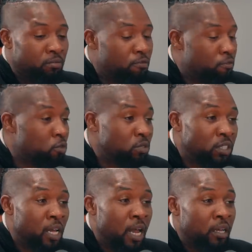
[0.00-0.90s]
Fruit
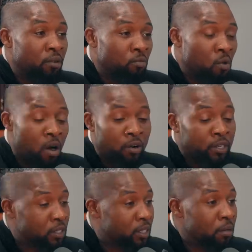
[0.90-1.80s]
salad, water,
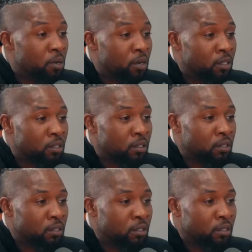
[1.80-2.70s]
and sea moss.
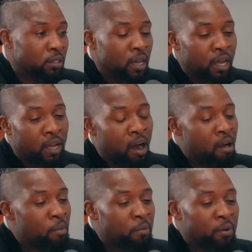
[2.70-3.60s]
Like I
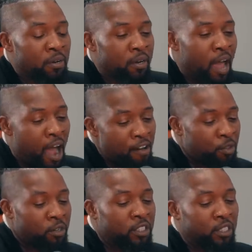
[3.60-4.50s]
remember
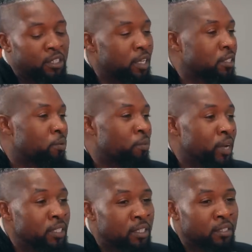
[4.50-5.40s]
after she did the
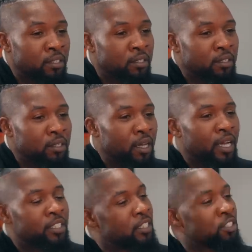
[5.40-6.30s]
Regis
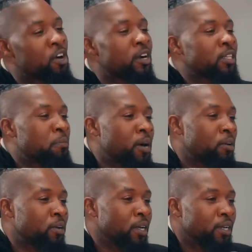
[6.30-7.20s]
and she talked
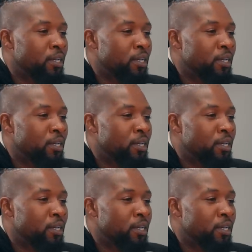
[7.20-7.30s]
about